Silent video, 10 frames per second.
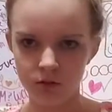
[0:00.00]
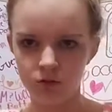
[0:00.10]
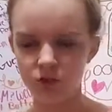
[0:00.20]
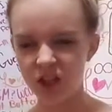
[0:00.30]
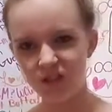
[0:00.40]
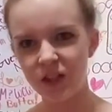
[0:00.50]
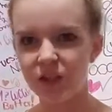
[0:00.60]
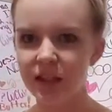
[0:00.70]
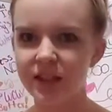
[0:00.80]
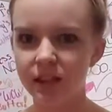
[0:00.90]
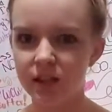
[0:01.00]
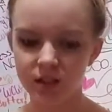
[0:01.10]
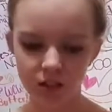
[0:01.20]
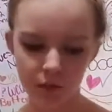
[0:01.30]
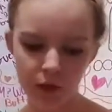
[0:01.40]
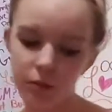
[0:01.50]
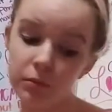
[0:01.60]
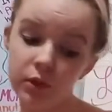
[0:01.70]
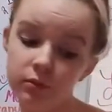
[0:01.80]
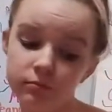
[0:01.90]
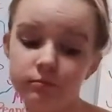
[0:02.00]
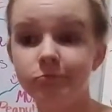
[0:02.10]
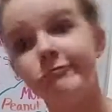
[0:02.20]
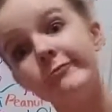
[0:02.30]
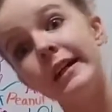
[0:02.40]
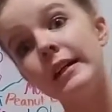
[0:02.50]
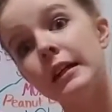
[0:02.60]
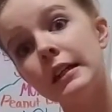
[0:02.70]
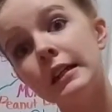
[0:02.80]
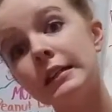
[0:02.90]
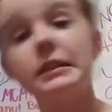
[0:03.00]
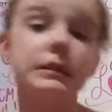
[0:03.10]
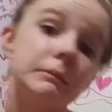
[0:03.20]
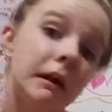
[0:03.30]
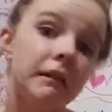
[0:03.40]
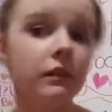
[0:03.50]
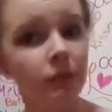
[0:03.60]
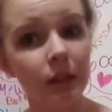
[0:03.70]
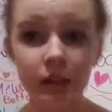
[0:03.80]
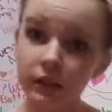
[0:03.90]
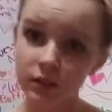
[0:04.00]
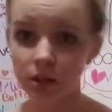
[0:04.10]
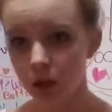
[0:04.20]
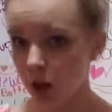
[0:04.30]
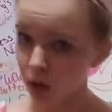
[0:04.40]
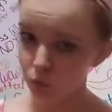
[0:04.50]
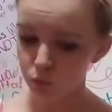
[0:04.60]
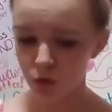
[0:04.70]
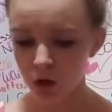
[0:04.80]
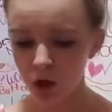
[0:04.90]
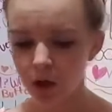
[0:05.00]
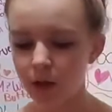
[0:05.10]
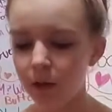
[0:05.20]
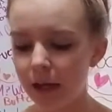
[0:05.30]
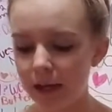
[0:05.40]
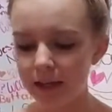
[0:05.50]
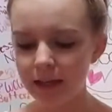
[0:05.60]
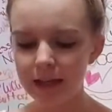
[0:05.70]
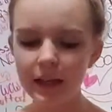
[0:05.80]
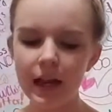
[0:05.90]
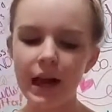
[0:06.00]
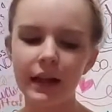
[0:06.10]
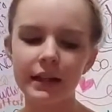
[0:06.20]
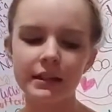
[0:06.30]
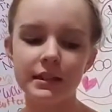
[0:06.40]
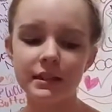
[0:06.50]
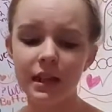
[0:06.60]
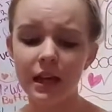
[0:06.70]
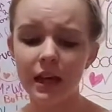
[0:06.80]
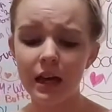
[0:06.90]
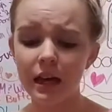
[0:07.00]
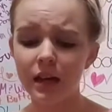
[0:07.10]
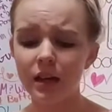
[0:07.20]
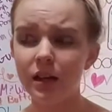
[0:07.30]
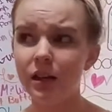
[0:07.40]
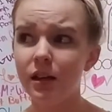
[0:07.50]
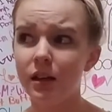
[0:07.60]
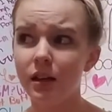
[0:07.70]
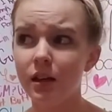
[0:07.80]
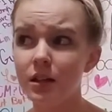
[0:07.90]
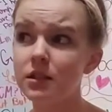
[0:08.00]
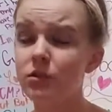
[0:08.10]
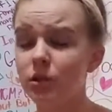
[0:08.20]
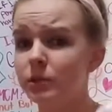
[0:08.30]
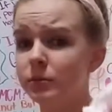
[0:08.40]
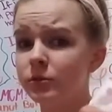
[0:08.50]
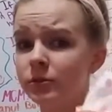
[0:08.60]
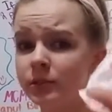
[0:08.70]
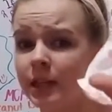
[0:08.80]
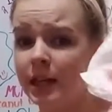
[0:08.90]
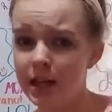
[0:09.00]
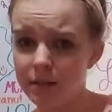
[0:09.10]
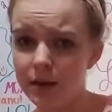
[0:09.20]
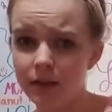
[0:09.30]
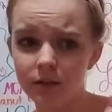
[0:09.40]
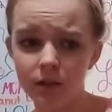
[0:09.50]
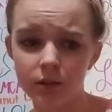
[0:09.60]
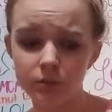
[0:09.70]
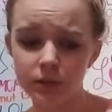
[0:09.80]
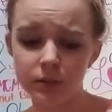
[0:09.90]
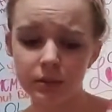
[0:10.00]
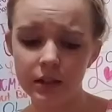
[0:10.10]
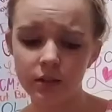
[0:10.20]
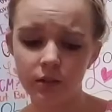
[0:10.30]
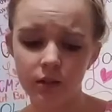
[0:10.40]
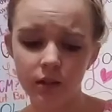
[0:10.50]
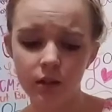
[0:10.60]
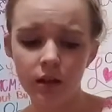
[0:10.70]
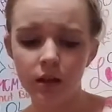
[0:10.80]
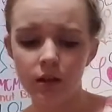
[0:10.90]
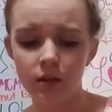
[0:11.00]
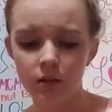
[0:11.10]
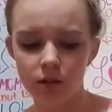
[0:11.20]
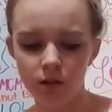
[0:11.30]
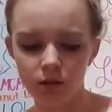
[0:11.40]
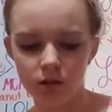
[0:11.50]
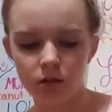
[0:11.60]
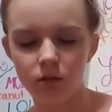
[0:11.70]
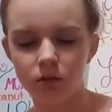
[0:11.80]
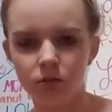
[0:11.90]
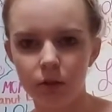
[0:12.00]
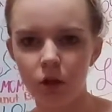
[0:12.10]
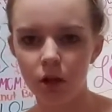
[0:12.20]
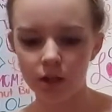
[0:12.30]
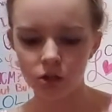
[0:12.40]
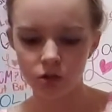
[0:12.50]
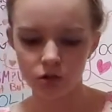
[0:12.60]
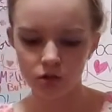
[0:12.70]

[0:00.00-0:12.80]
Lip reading: Sorry if you don't like seeing stomach, but it's my video. Oh, and then I got this adorable headband. Oh, it's upside down. Oh my gosh.